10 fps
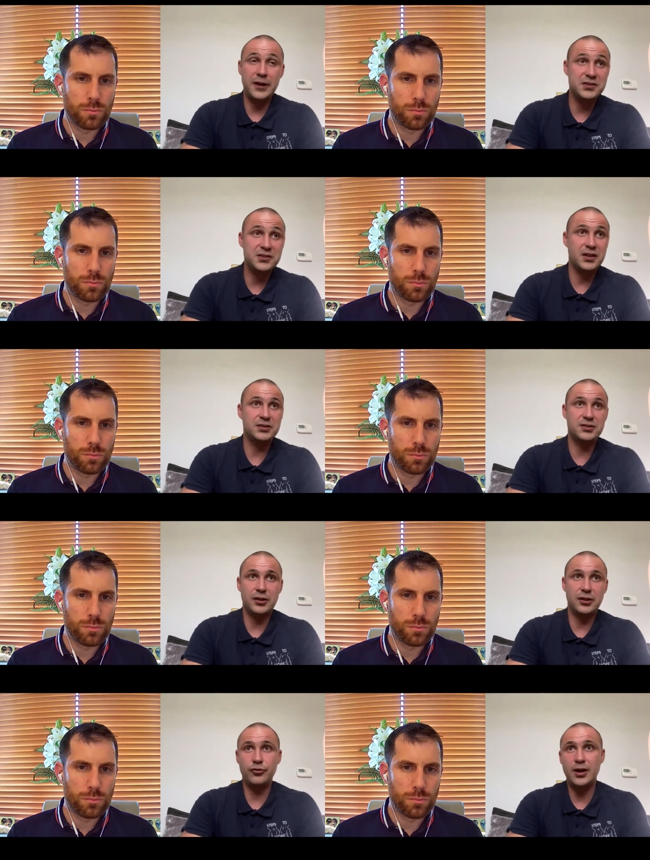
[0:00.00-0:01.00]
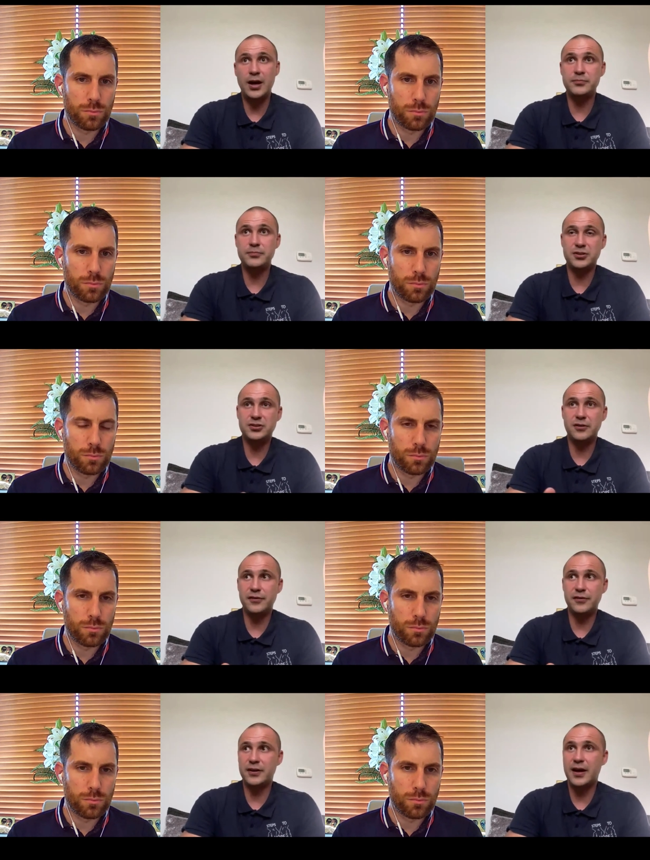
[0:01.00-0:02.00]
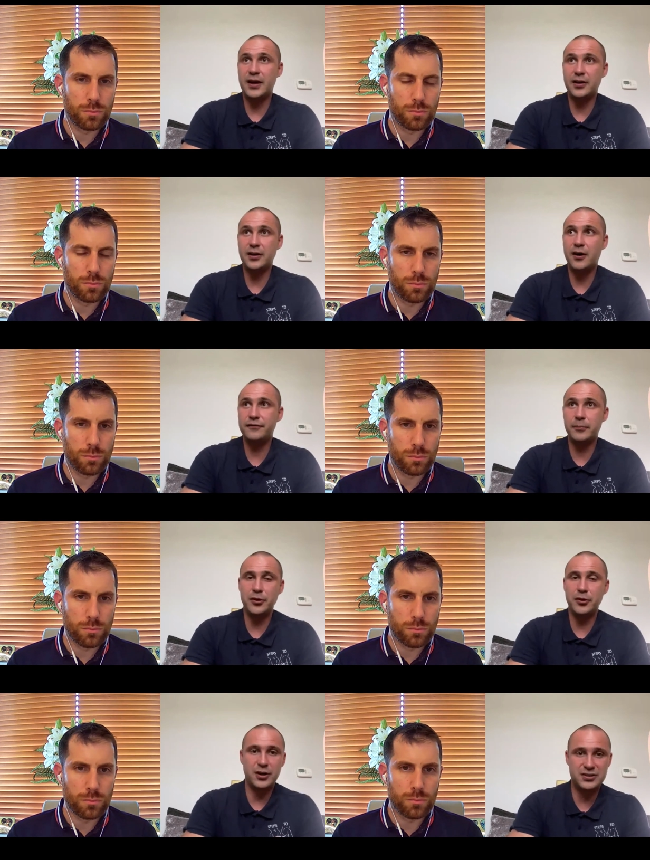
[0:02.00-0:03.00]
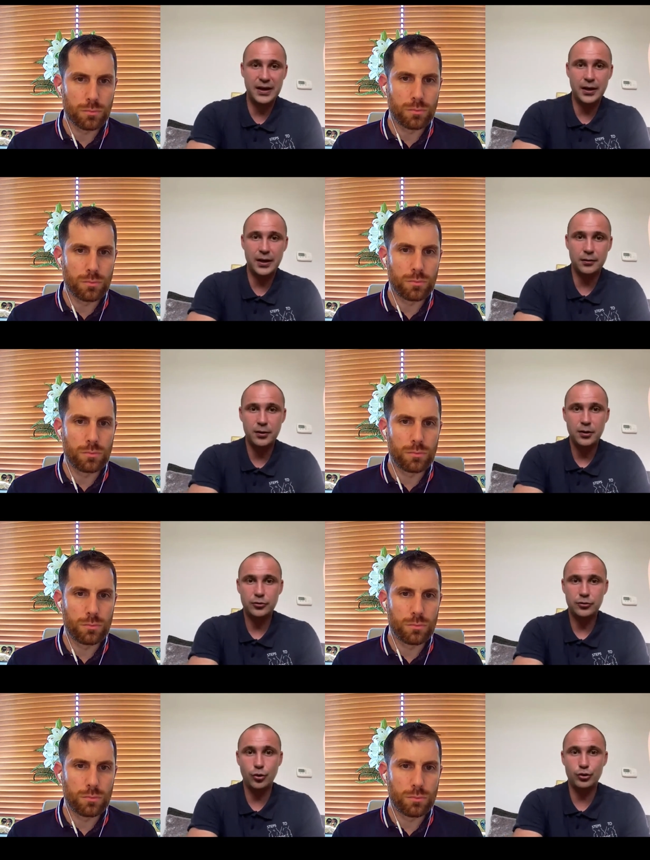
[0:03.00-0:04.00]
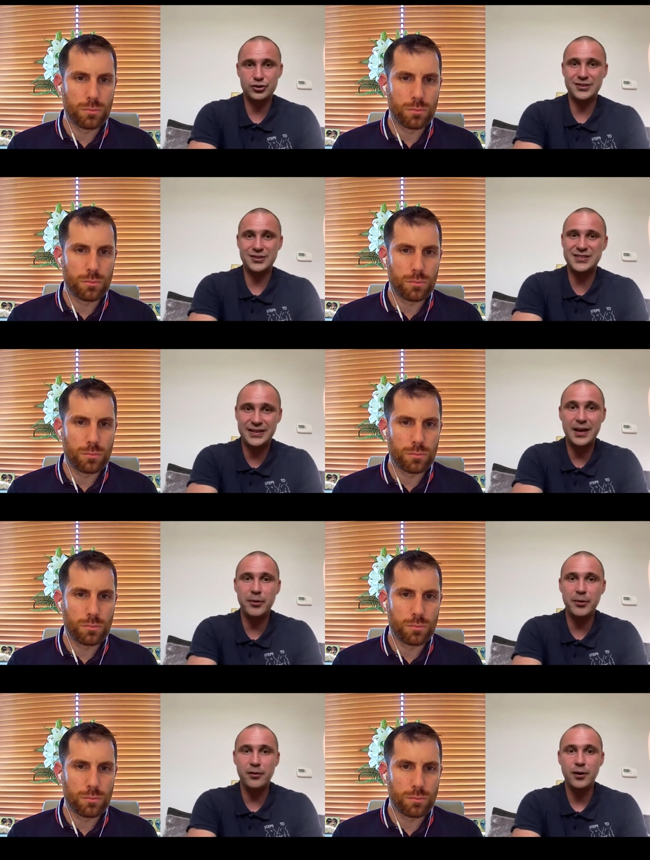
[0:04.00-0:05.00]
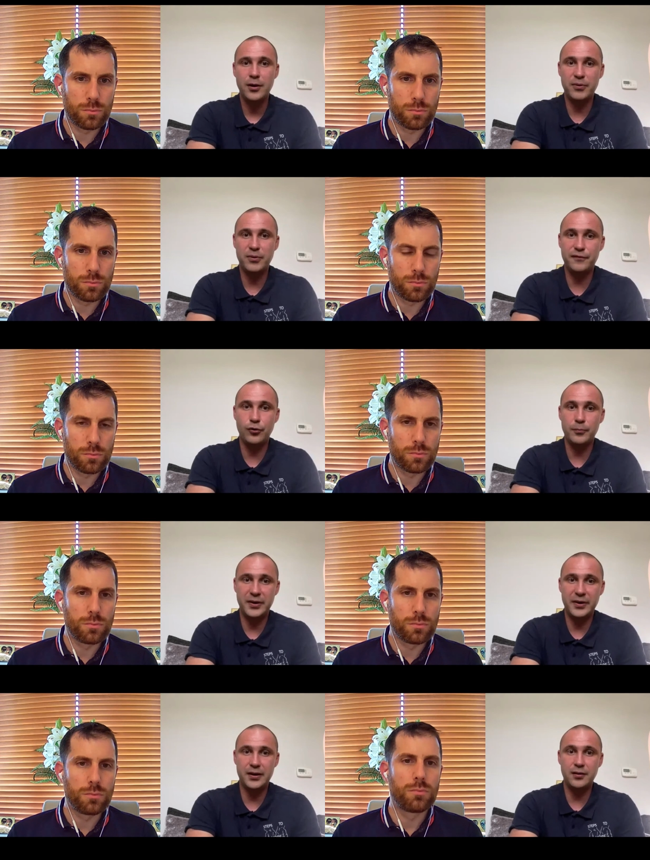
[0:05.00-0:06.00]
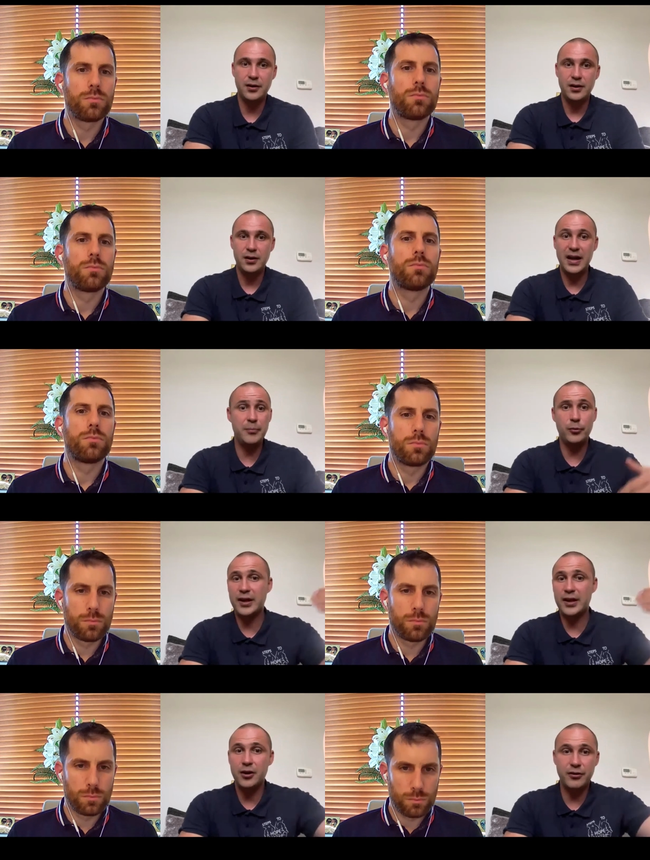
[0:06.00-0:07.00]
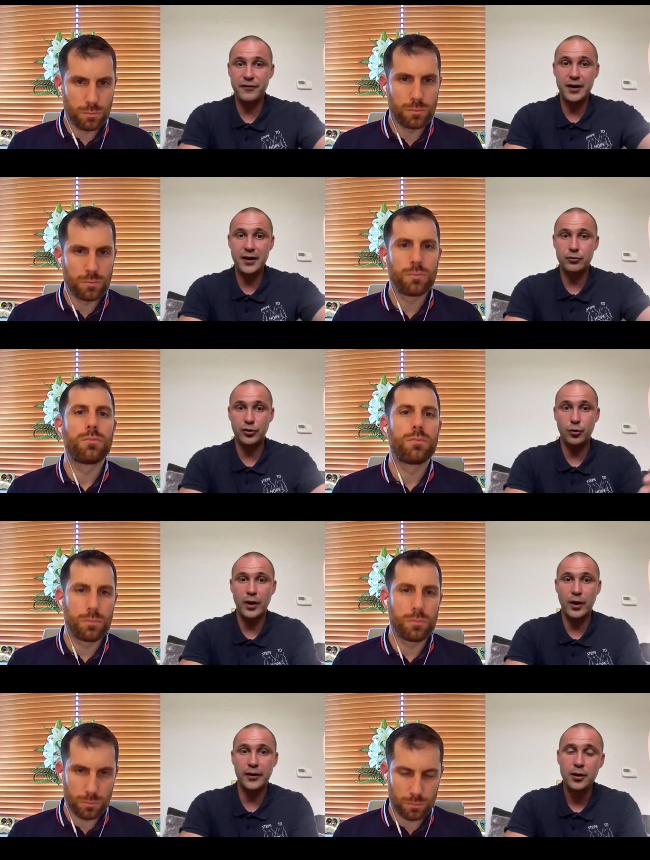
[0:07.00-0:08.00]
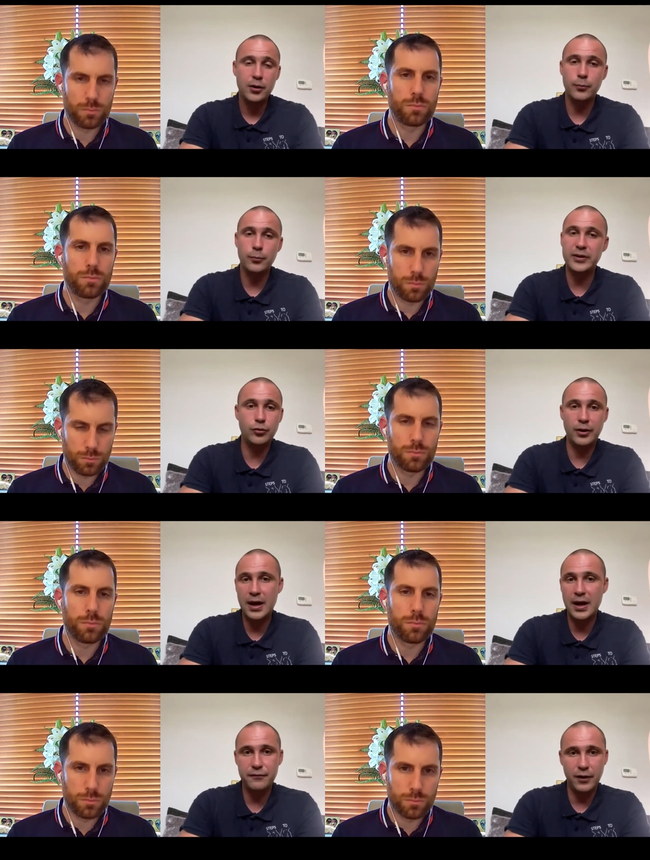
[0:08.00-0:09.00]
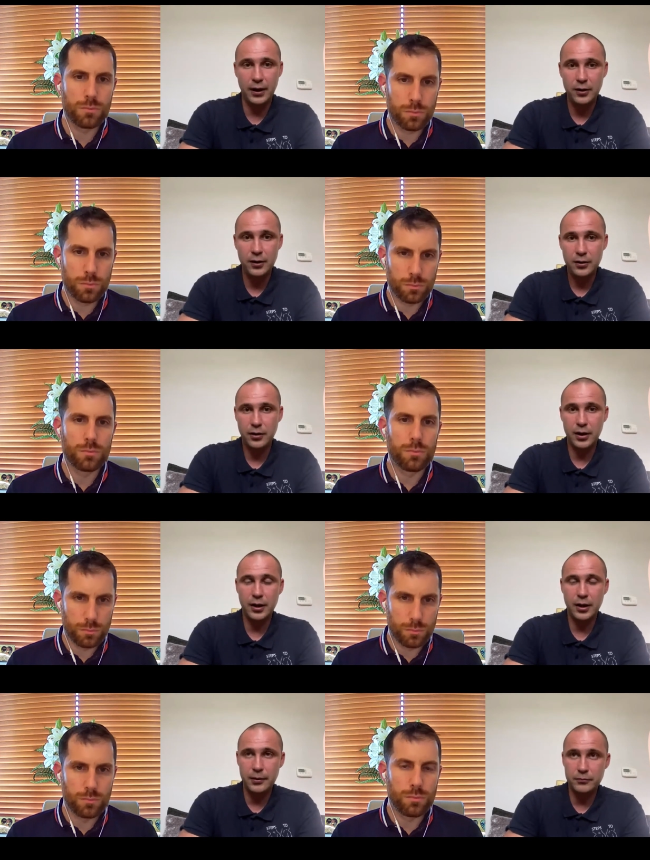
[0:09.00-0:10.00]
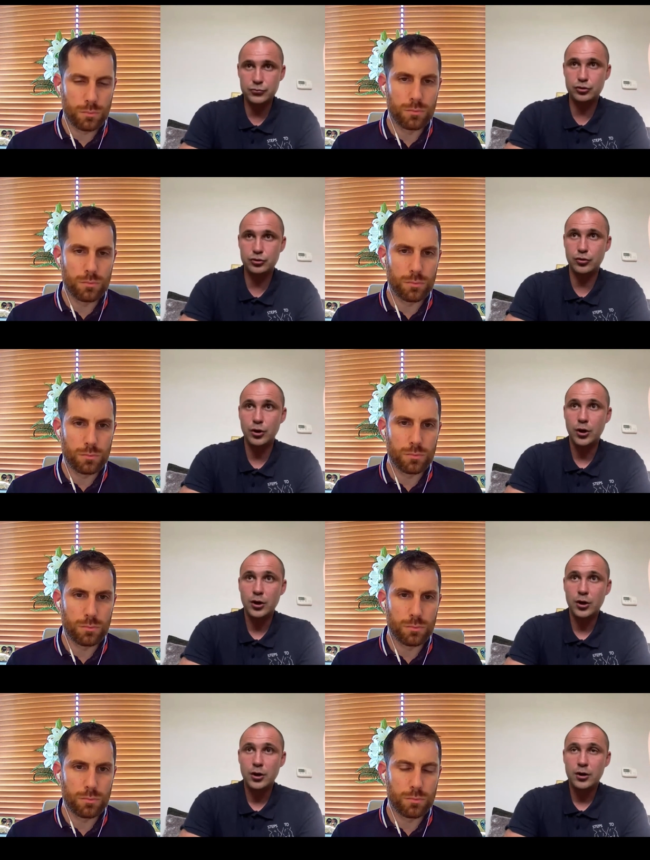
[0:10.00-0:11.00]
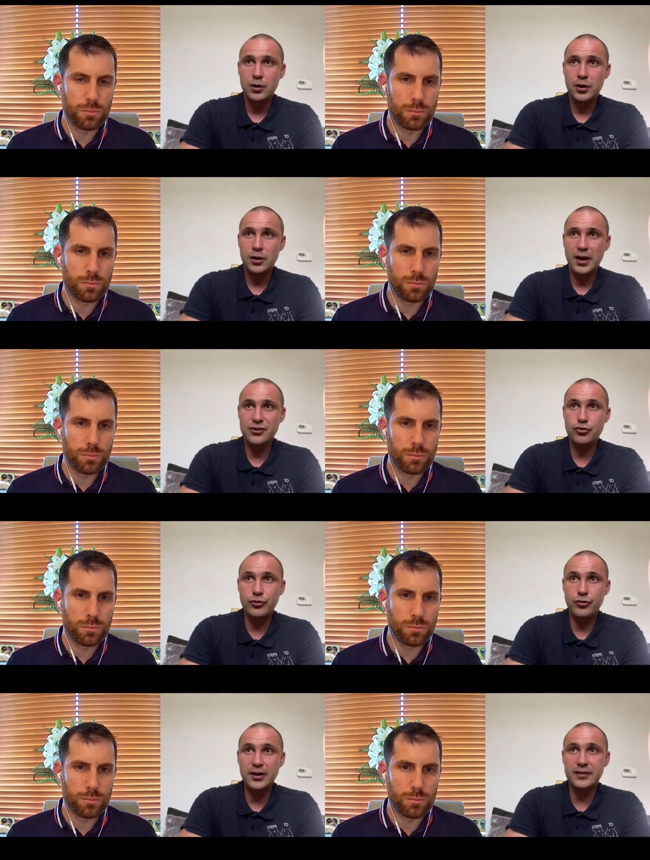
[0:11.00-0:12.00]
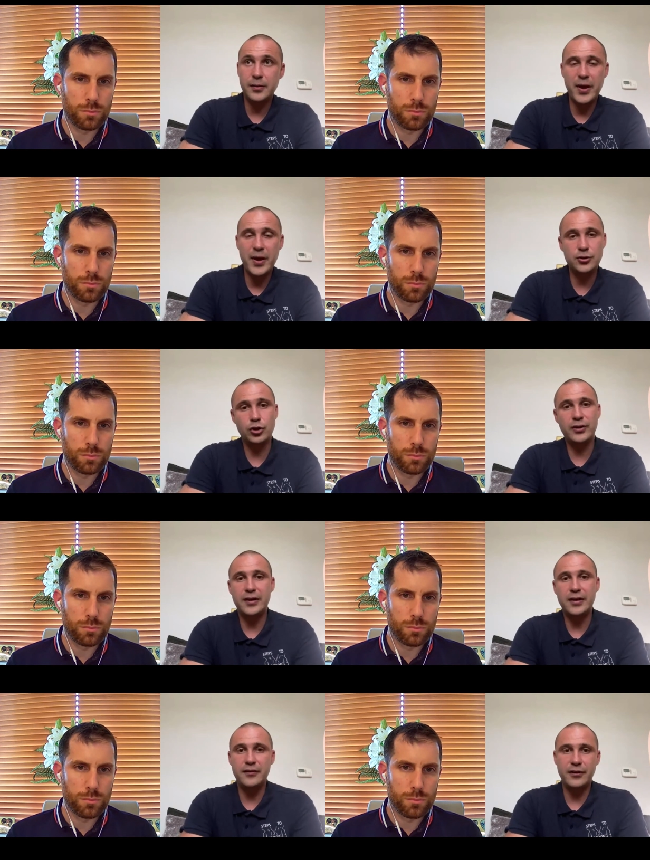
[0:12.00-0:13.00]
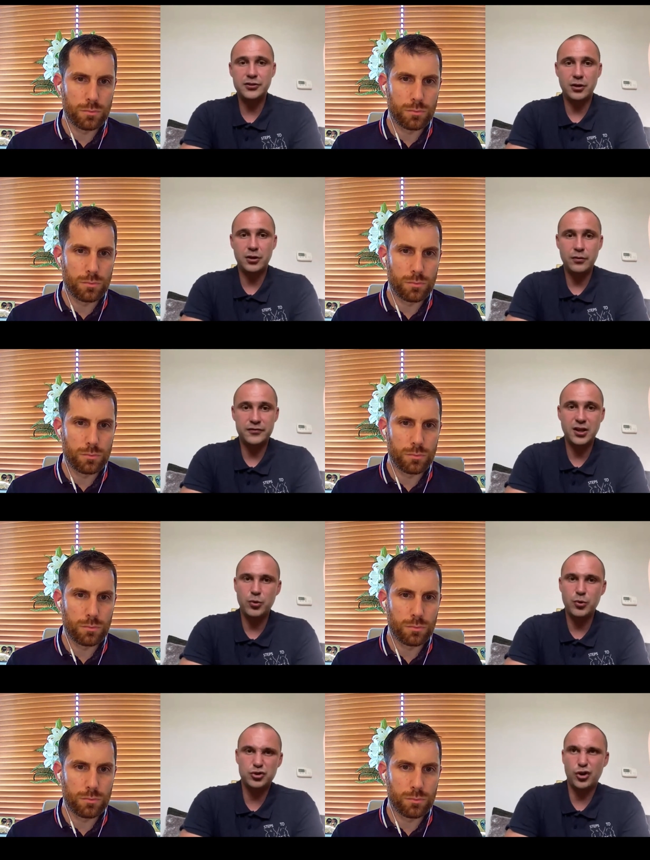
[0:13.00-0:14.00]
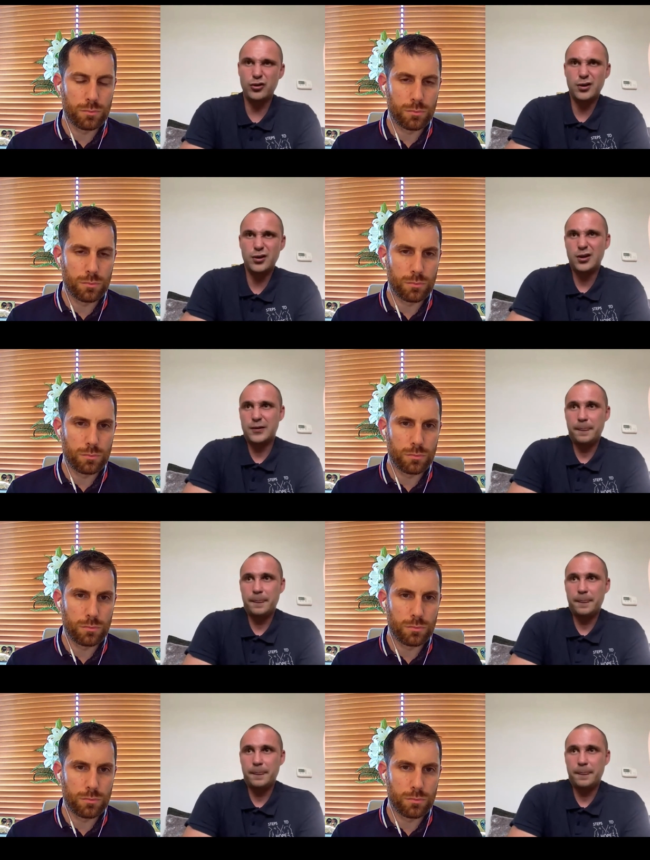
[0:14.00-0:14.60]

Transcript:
Speaker 1: places like rehabs and stuff like that, you have to be on a certain dose and stable before being able to get a referral to go in. We don't have that. Um, so it really depends on the individual. If someone's on,